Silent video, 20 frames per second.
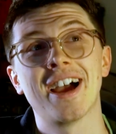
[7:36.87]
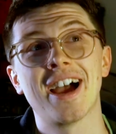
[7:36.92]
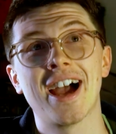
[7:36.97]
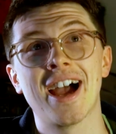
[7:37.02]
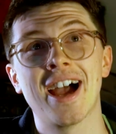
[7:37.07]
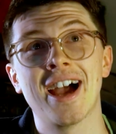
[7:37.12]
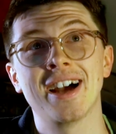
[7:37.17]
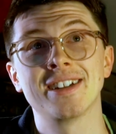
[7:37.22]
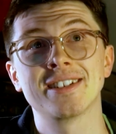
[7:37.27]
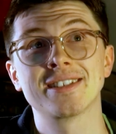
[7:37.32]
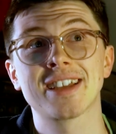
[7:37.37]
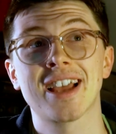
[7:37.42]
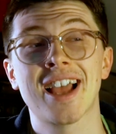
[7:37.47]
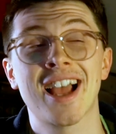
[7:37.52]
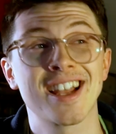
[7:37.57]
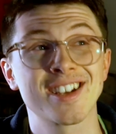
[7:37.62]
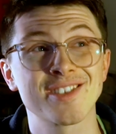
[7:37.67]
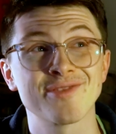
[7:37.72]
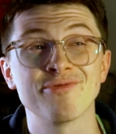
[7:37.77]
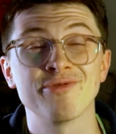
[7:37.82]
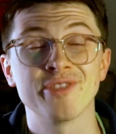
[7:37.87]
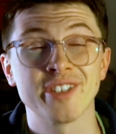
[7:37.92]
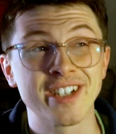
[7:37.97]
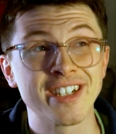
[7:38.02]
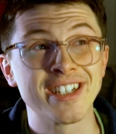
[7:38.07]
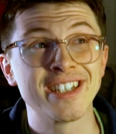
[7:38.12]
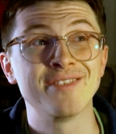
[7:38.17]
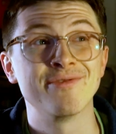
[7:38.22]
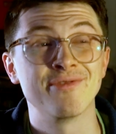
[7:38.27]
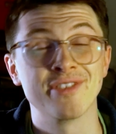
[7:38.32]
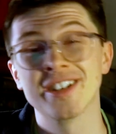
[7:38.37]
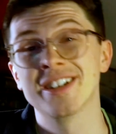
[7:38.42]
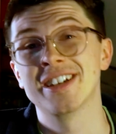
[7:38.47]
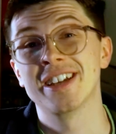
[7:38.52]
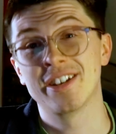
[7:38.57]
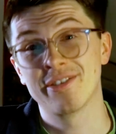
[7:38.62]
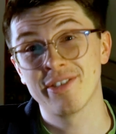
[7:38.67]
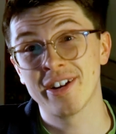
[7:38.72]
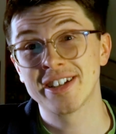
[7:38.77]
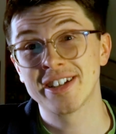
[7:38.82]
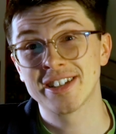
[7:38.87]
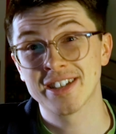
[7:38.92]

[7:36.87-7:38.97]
and had a really, really great